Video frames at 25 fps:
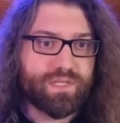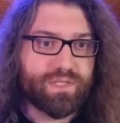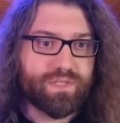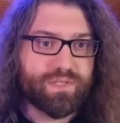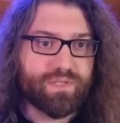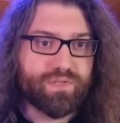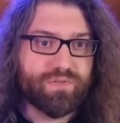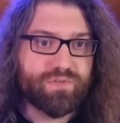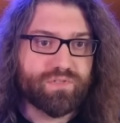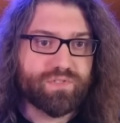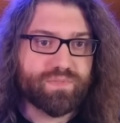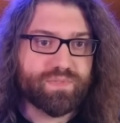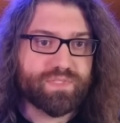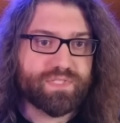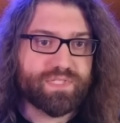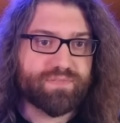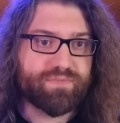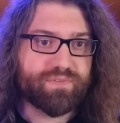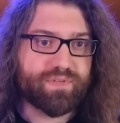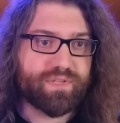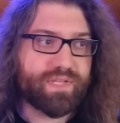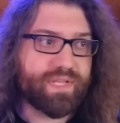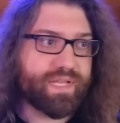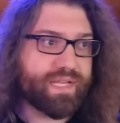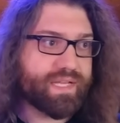You
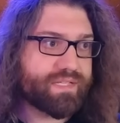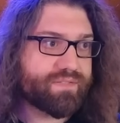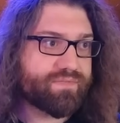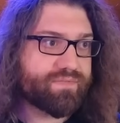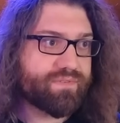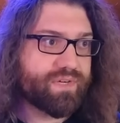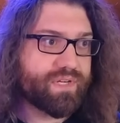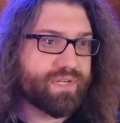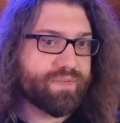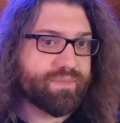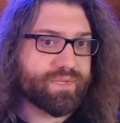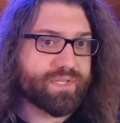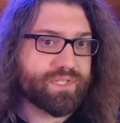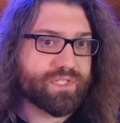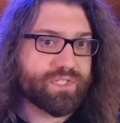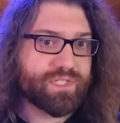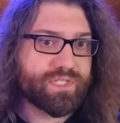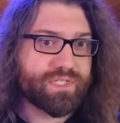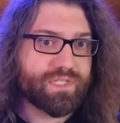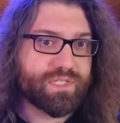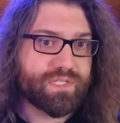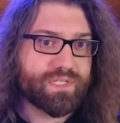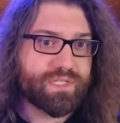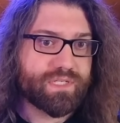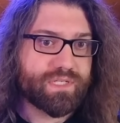specifically asked for an image.
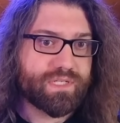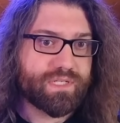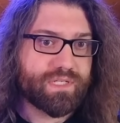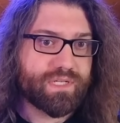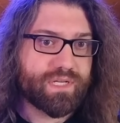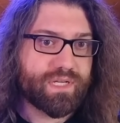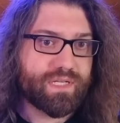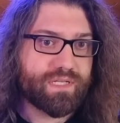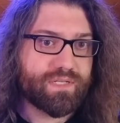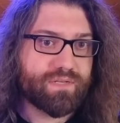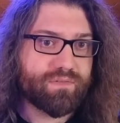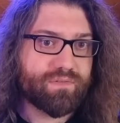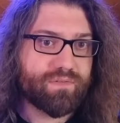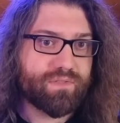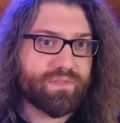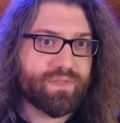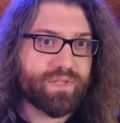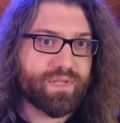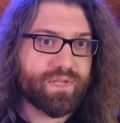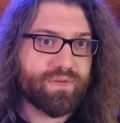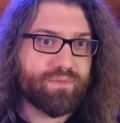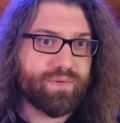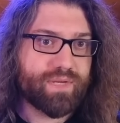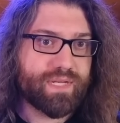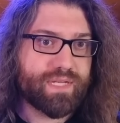I don't
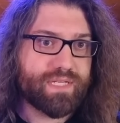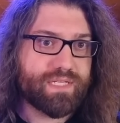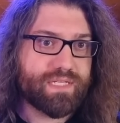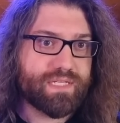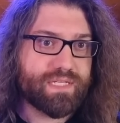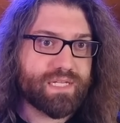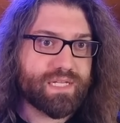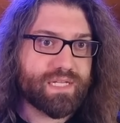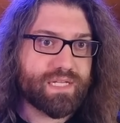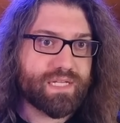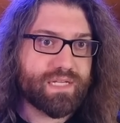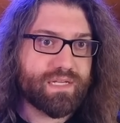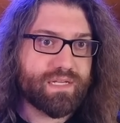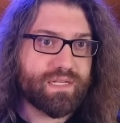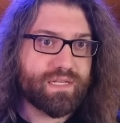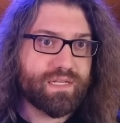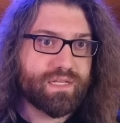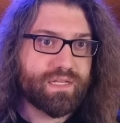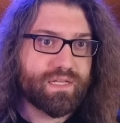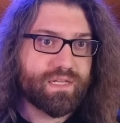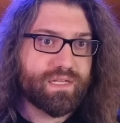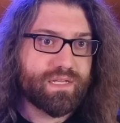think we did.